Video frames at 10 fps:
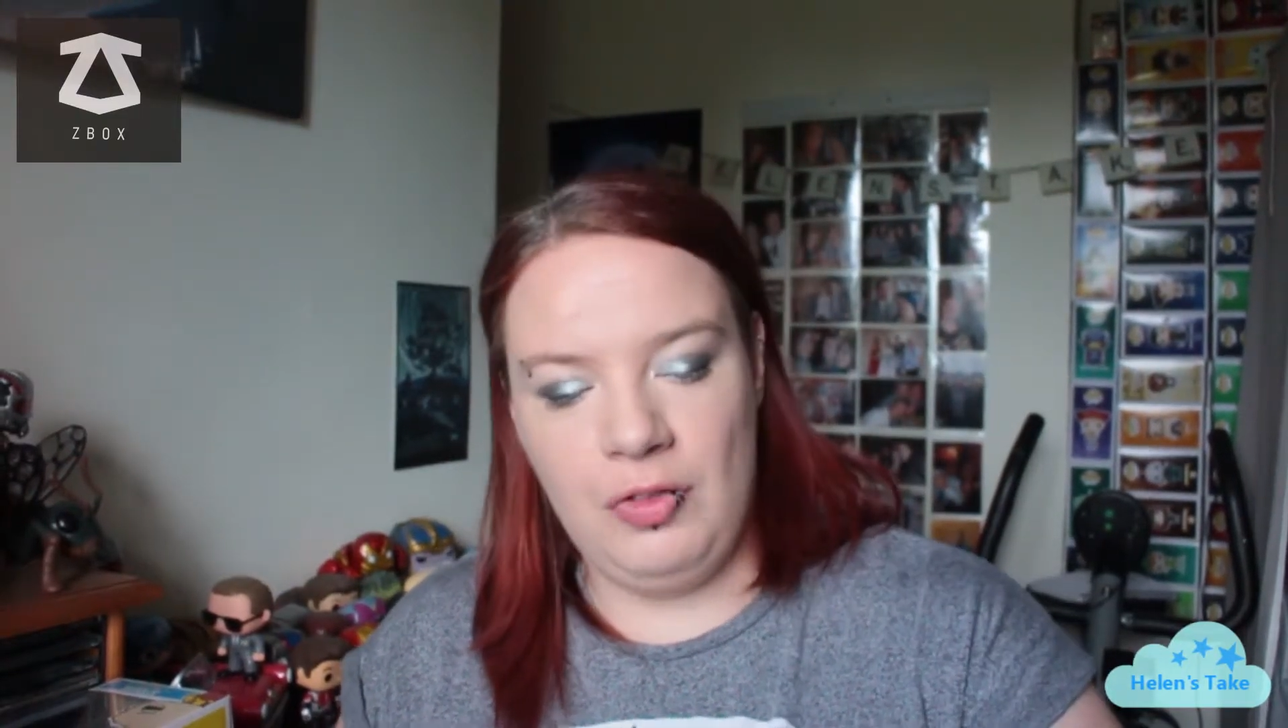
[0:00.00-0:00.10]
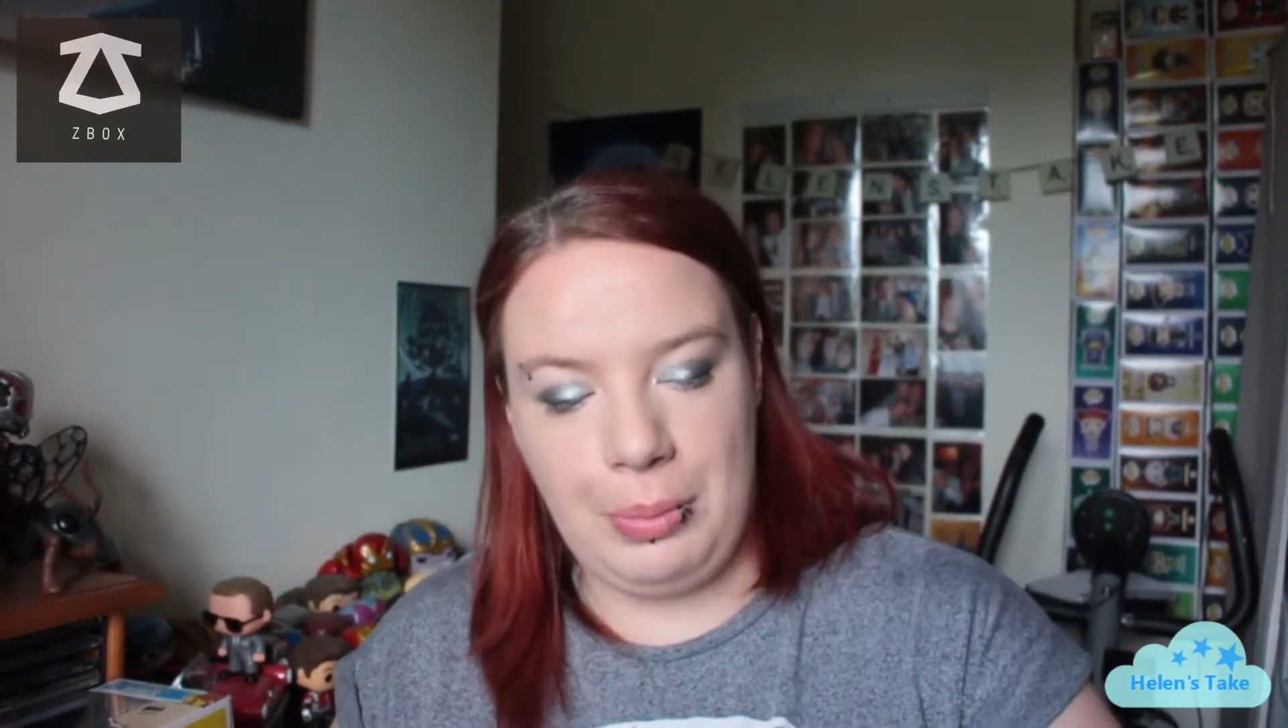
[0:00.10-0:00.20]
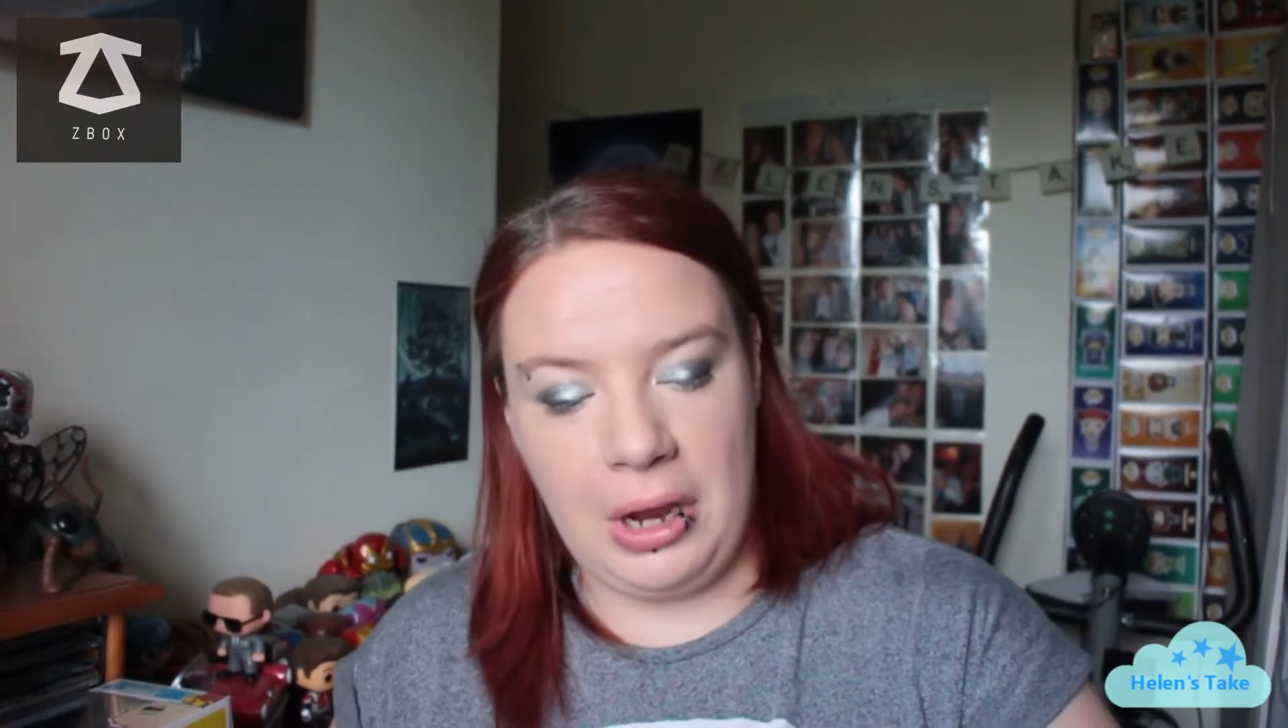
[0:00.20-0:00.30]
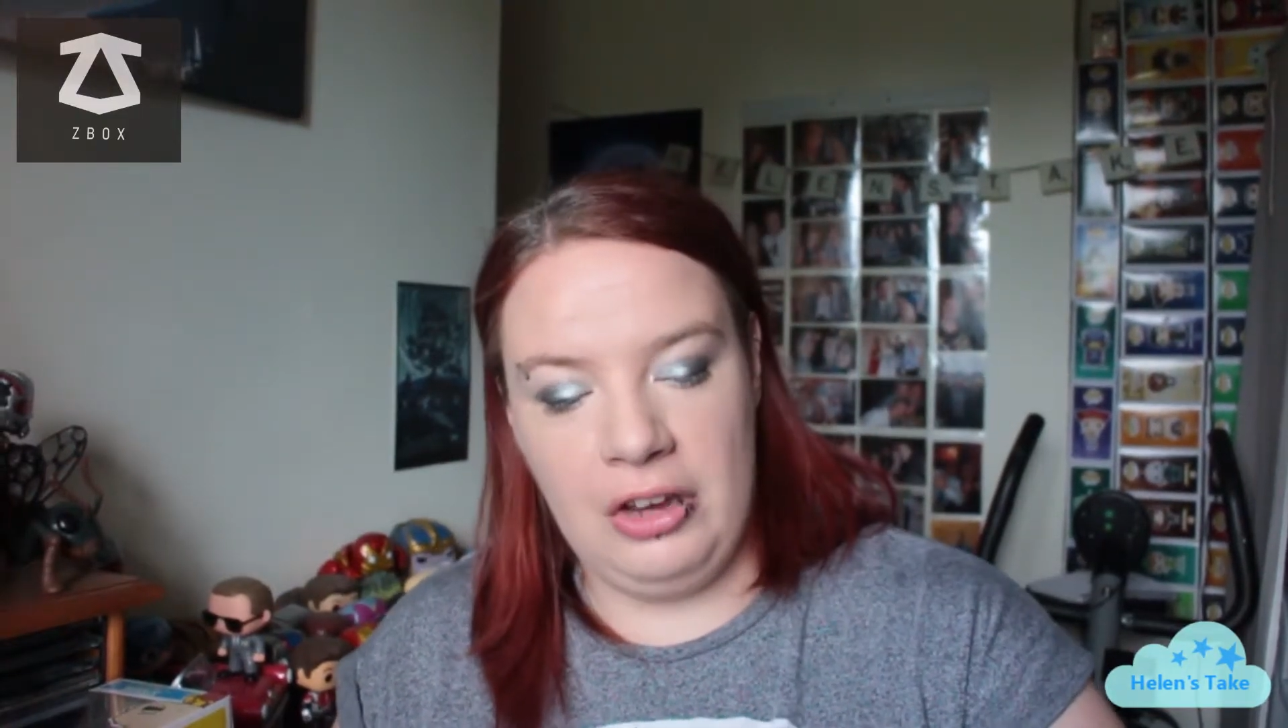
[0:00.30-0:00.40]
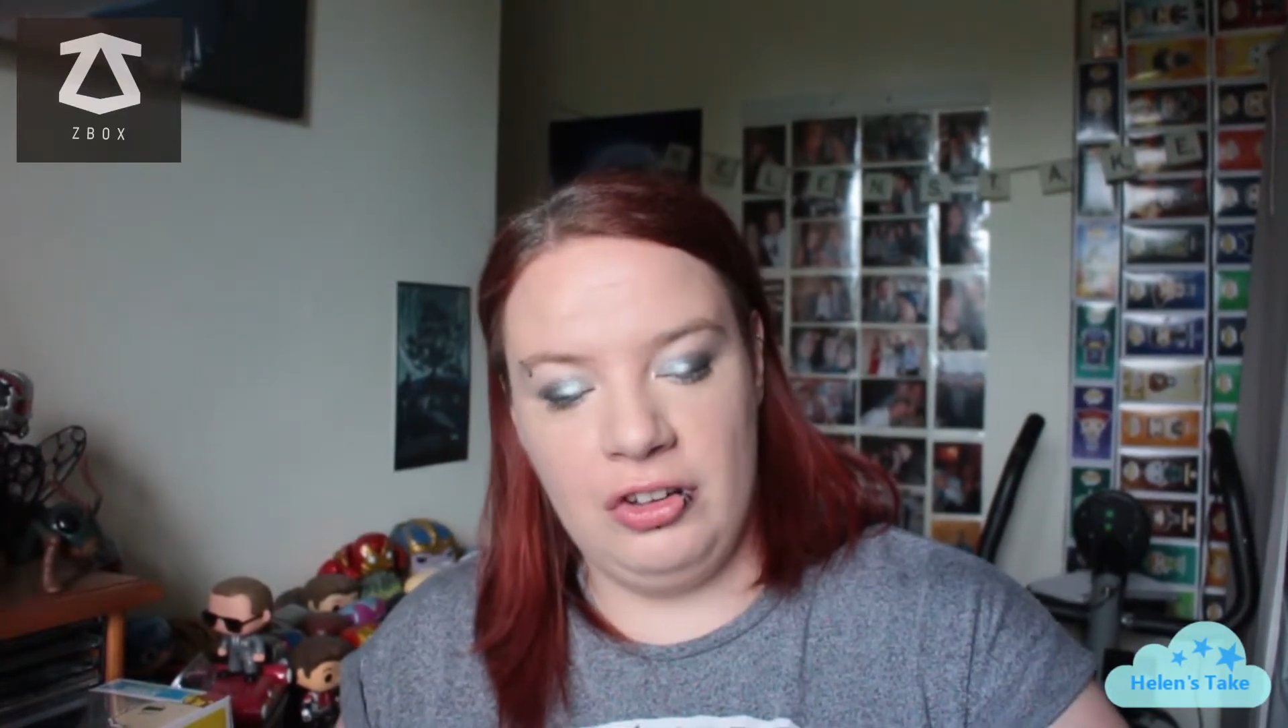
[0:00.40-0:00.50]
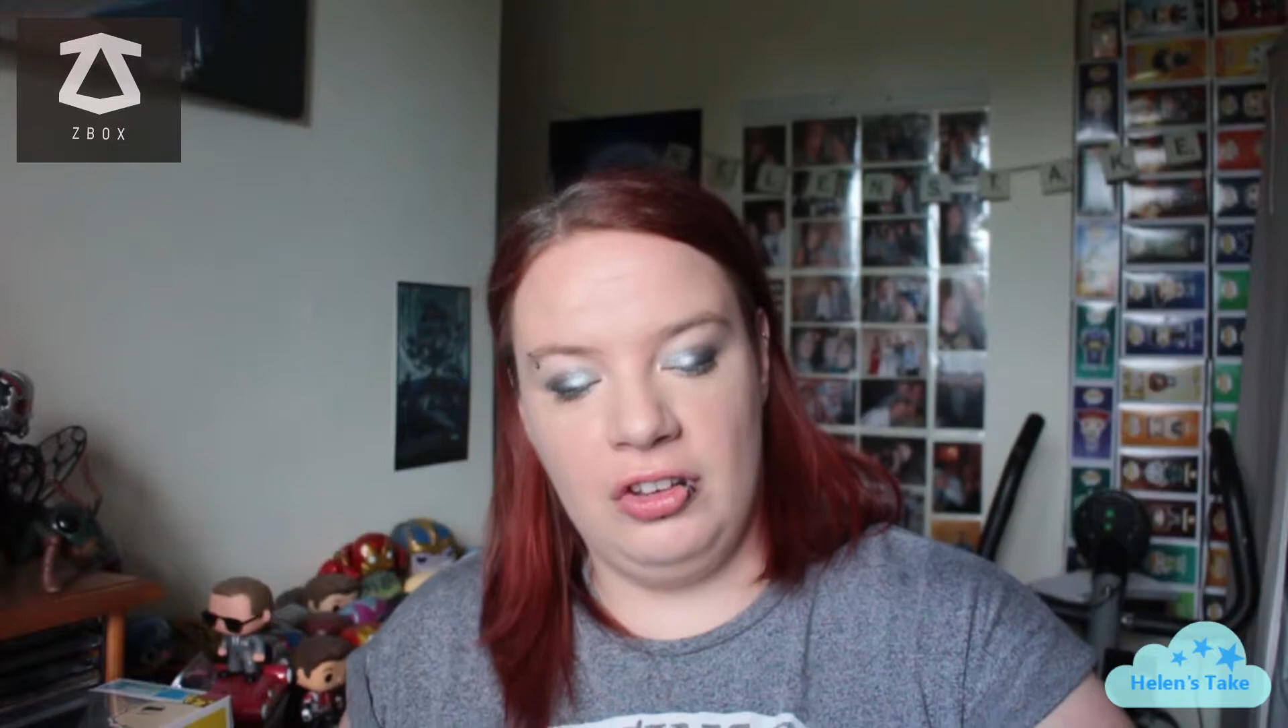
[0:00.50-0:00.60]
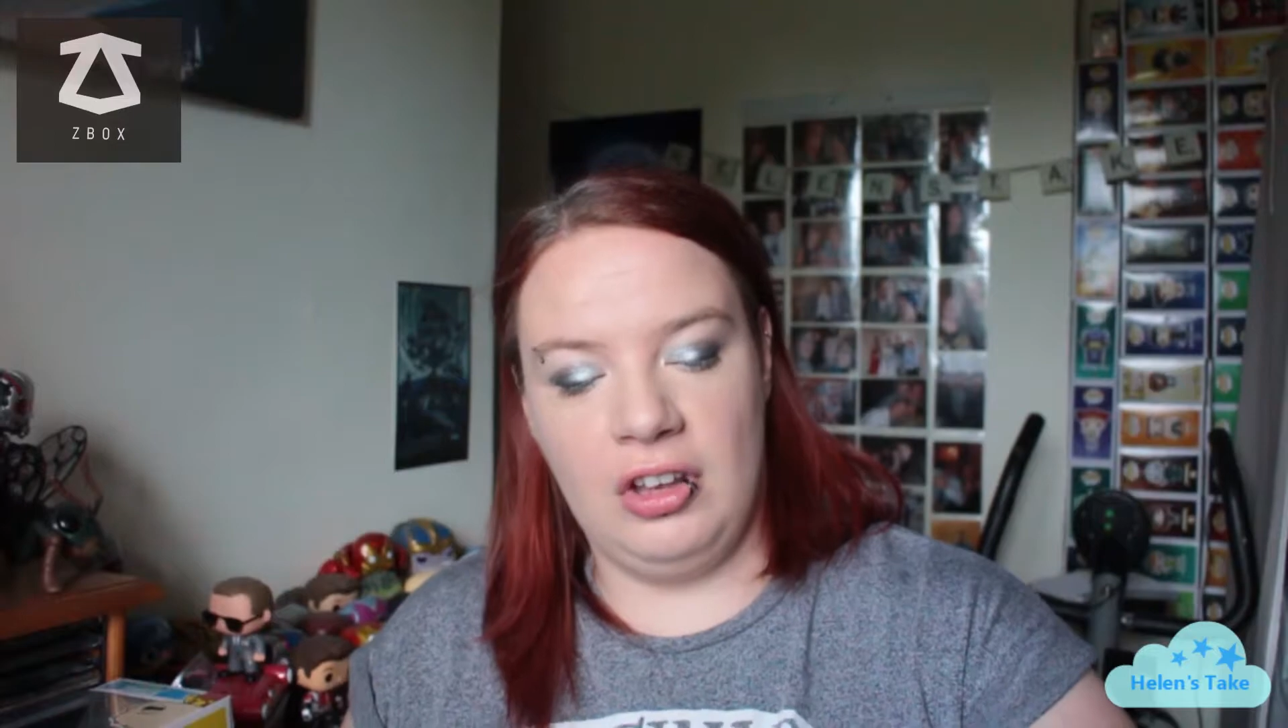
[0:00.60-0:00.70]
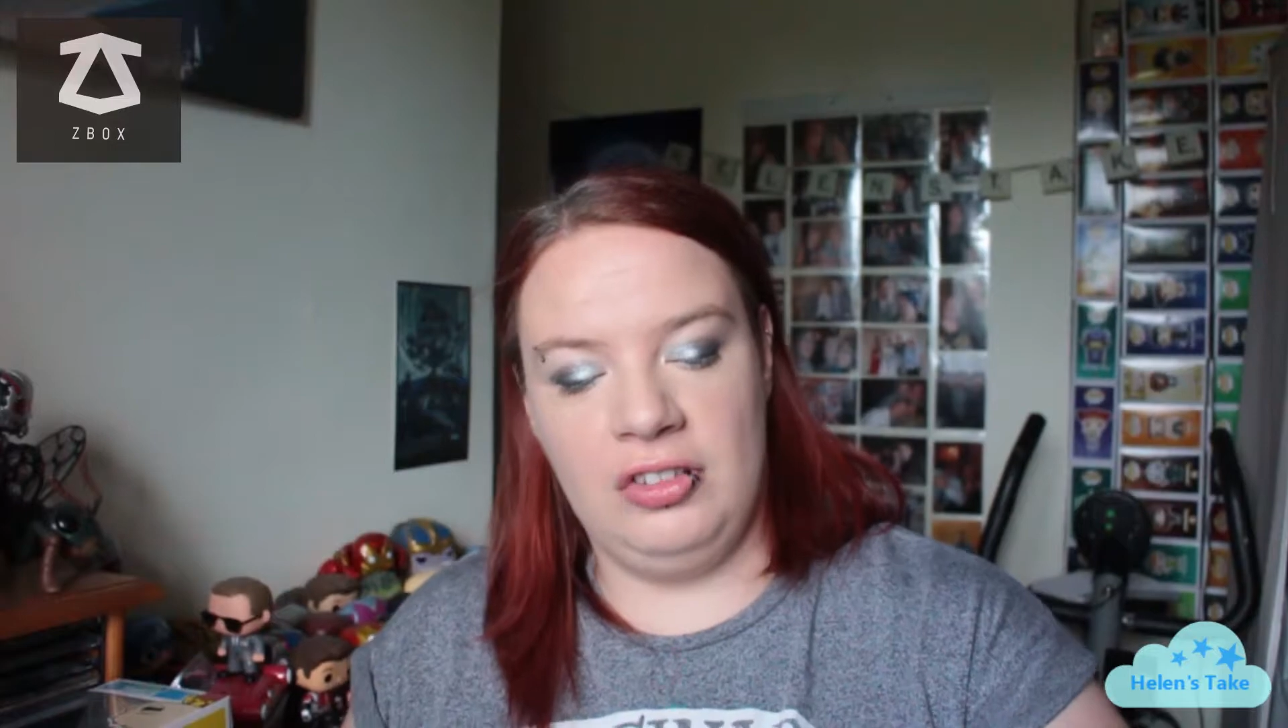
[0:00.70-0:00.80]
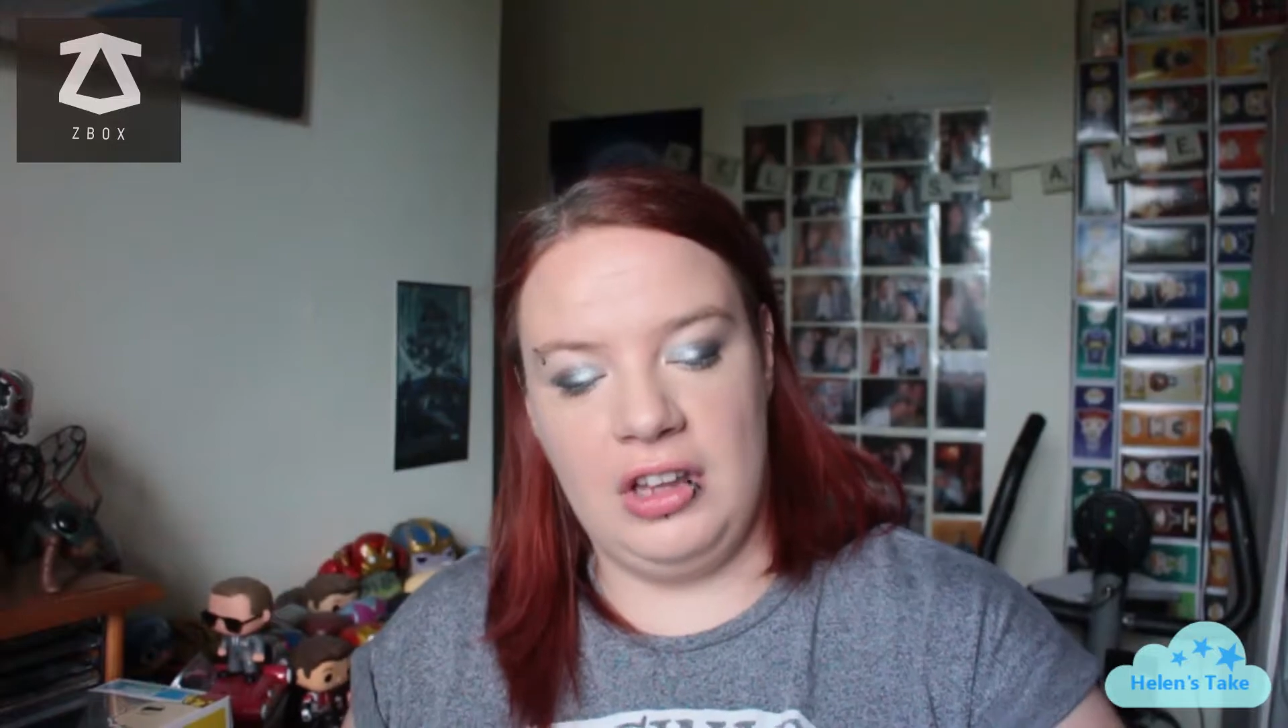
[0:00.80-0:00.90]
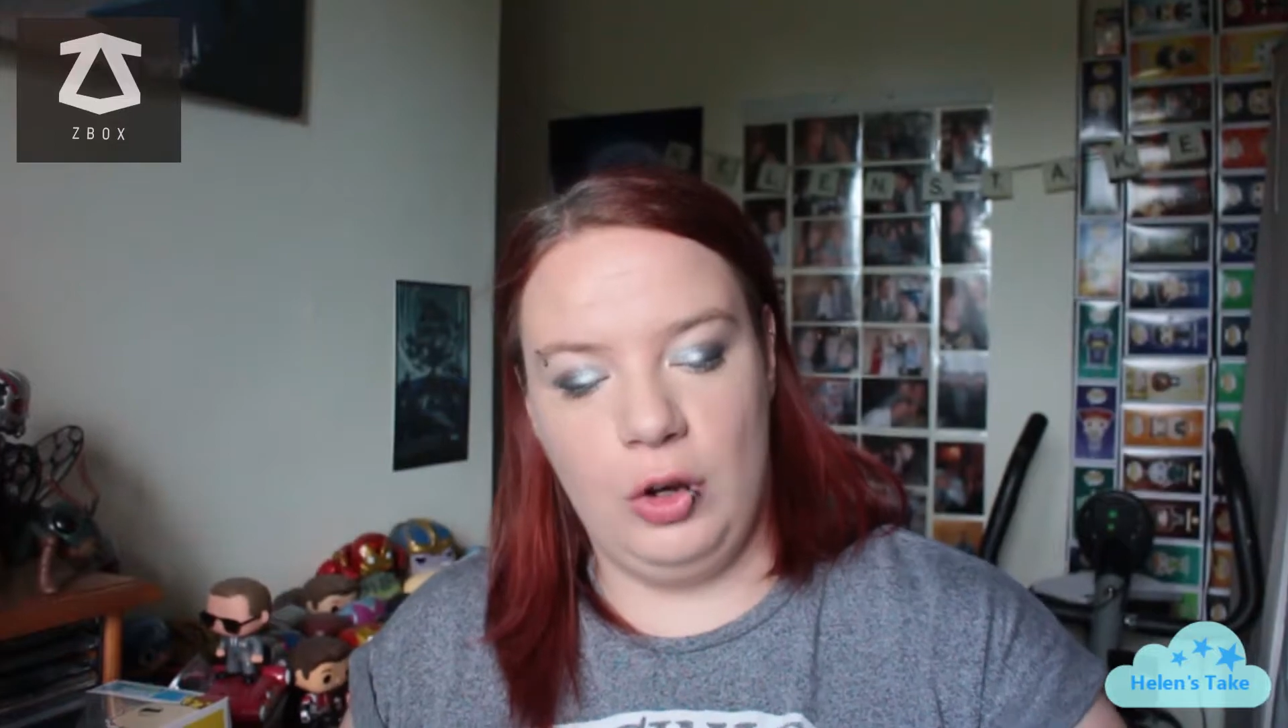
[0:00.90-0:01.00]
fabrications,
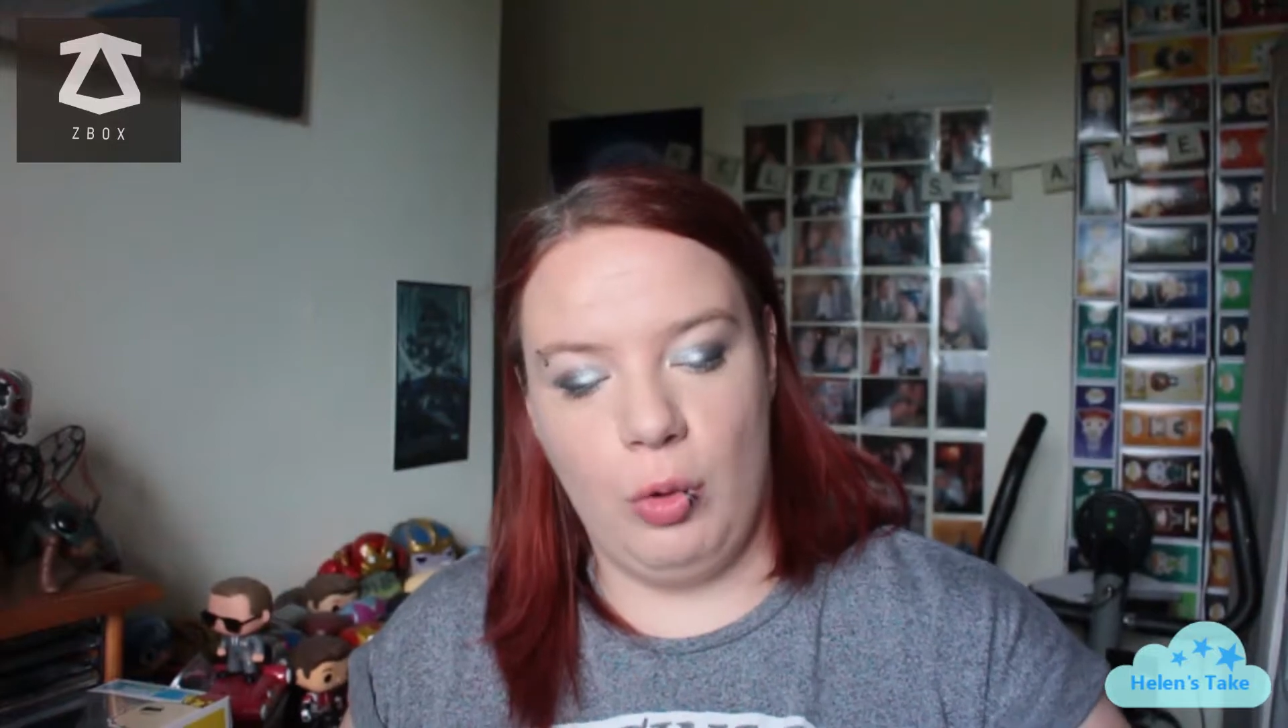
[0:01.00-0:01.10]
like I say,